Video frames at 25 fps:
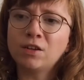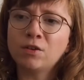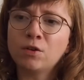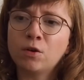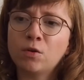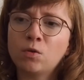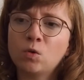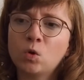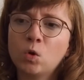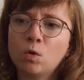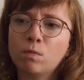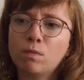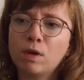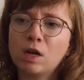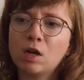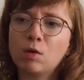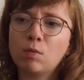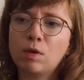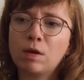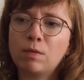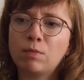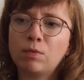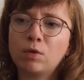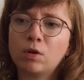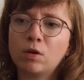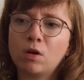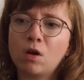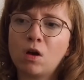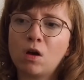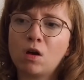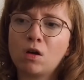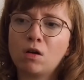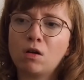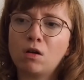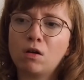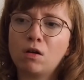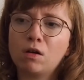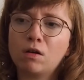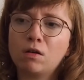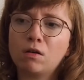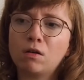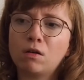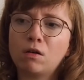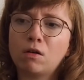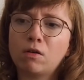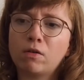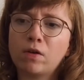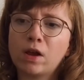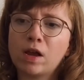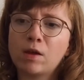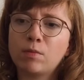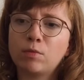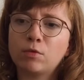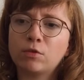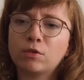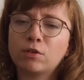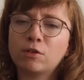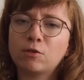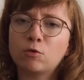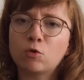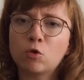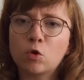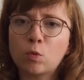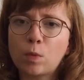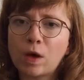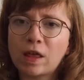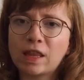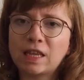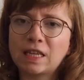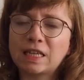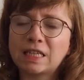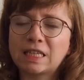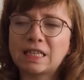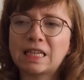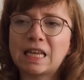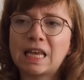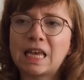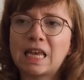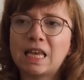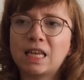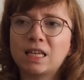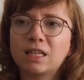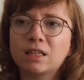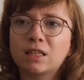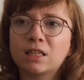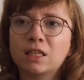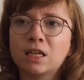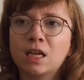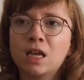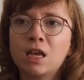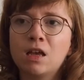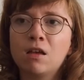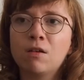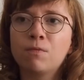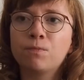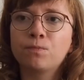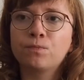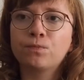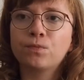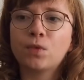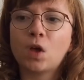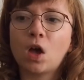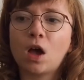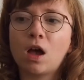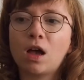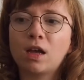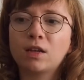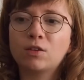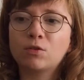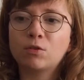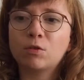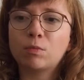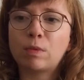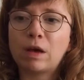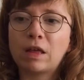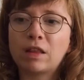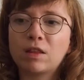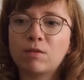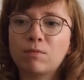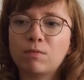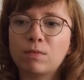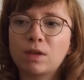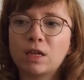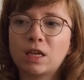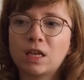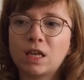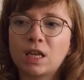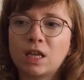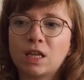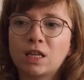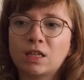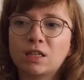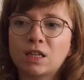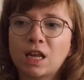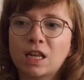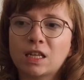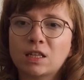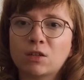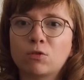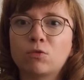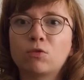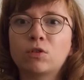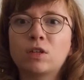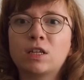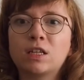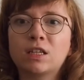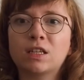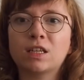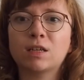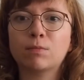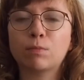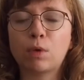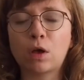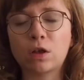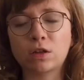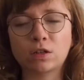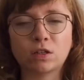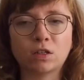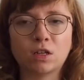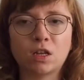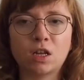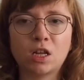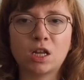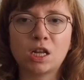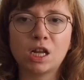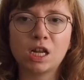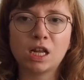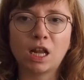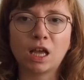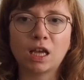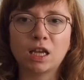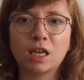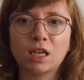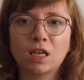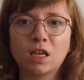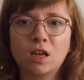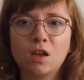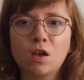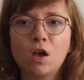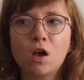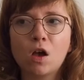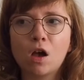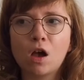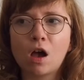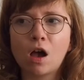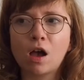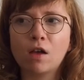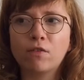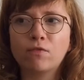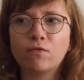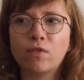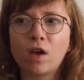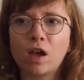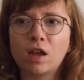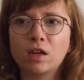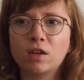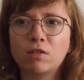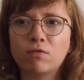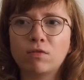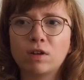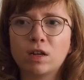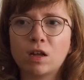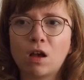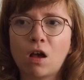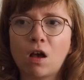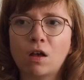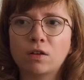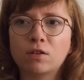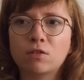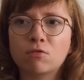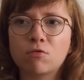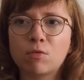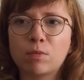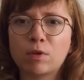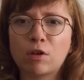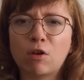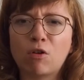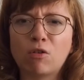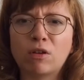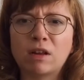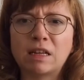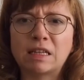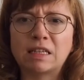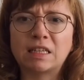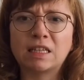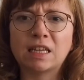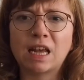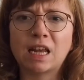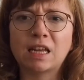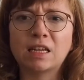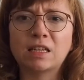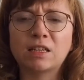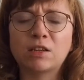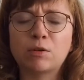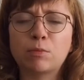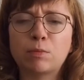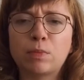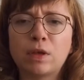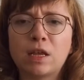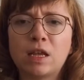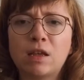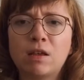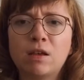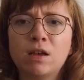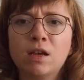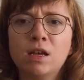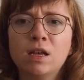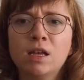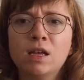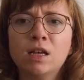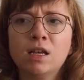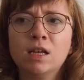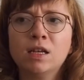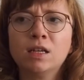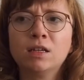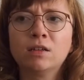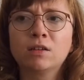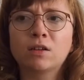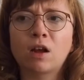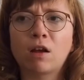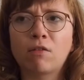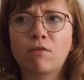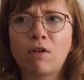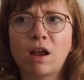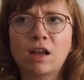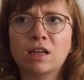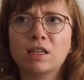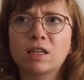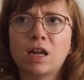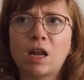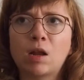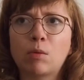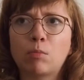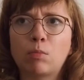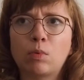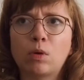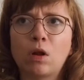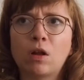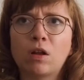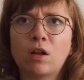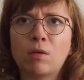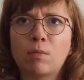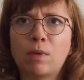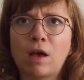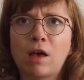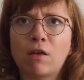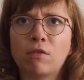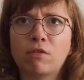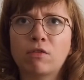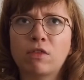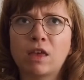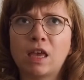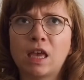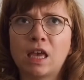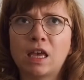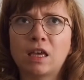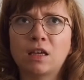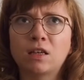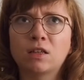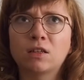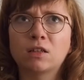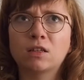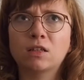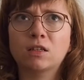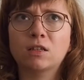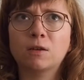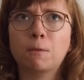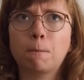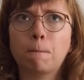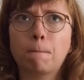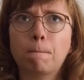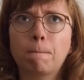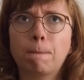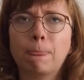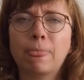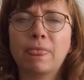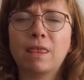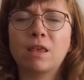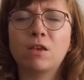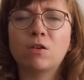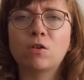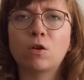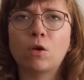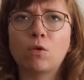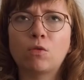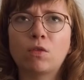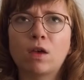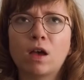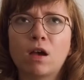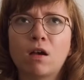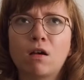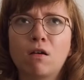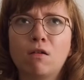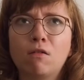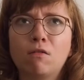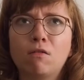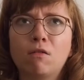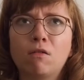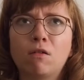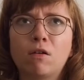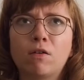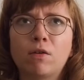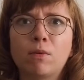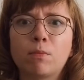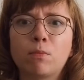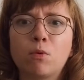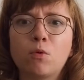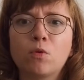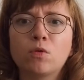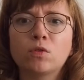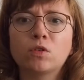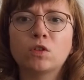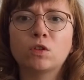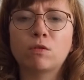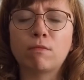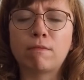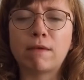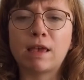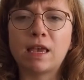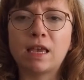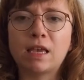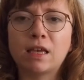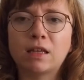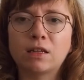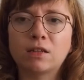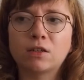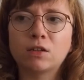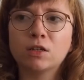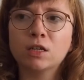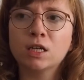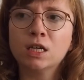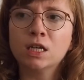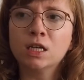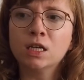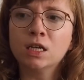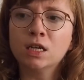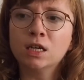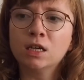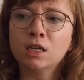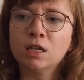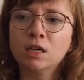And you know, not many people are able to talk about these things. I talk about them because as an autistic person, like I find it really hard to not be honest and to be direct and blunt about things, you know, that are important to me. And